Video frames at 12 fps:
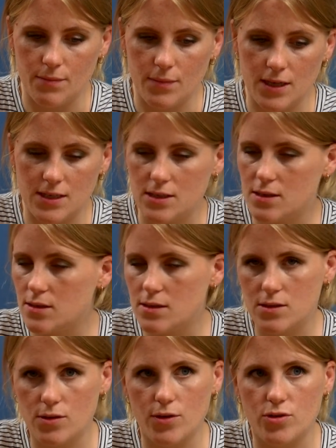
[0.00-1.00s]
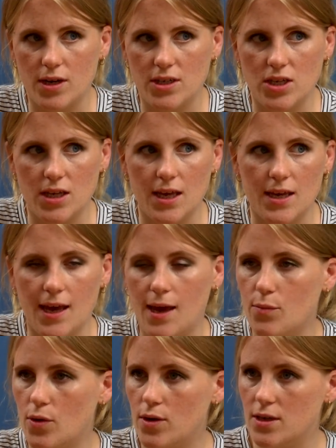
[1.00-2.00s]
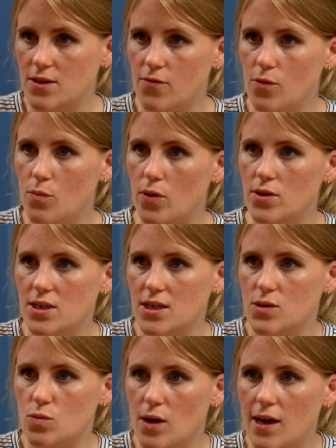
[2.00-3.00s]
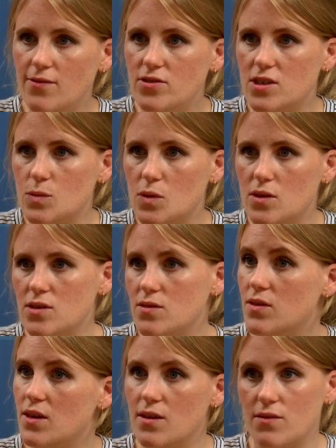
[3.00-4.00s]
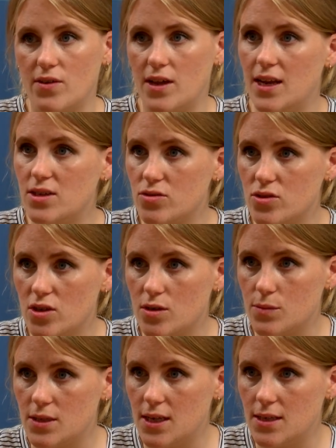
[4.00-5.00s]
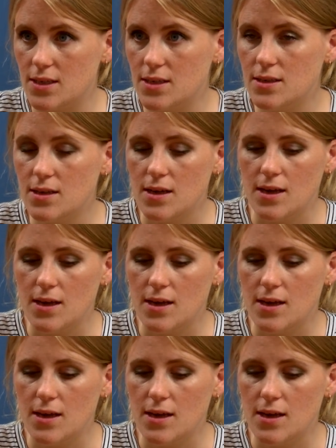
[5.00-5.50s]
it's so tragic, he came on a different boat to his wife just because of their financial circumstances.